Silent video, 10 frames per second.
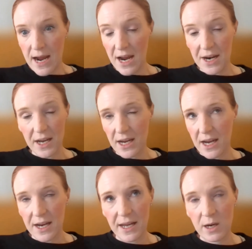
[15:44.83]
And,
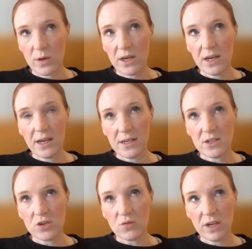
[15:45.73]
and now it
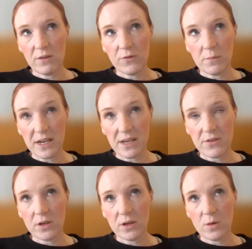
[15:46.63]
is great for me
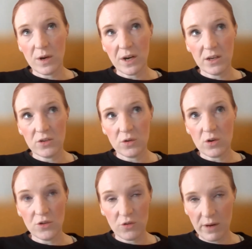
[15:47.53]
that when I do
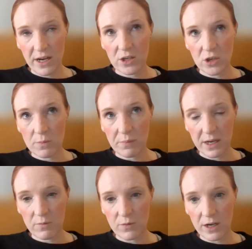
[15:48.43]
go and do my acute
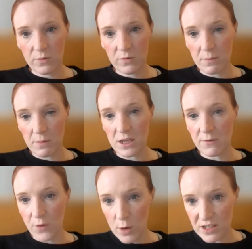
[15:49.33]
pain round, I meet the
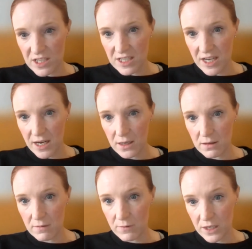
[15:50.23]
pharmacy tech,
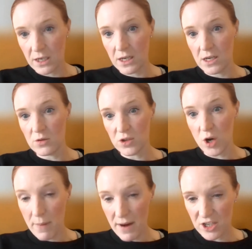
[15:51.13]
Vicky, who's got
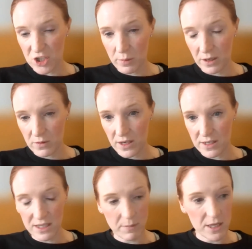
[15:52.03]
a passion about
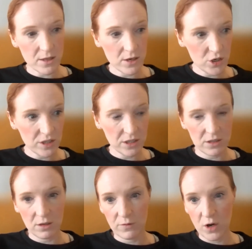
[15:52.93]
this. I meet the nurses
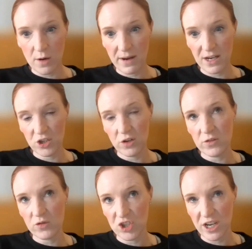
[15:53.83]
that have got a passion and
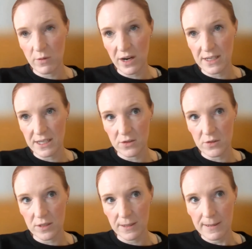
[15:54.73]
they'll share
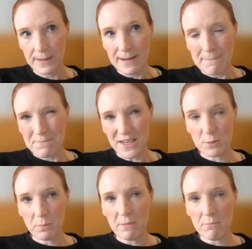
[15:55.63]
ideas. It's
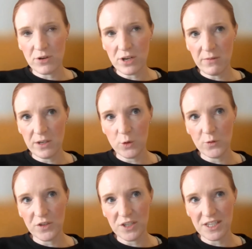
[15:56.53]
being brave enough
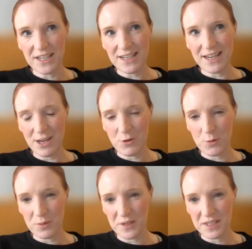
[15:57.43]
to stick your head
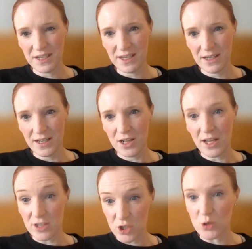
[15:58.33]
up and say,
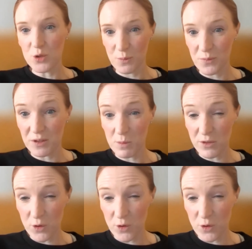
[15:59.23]
let's do something with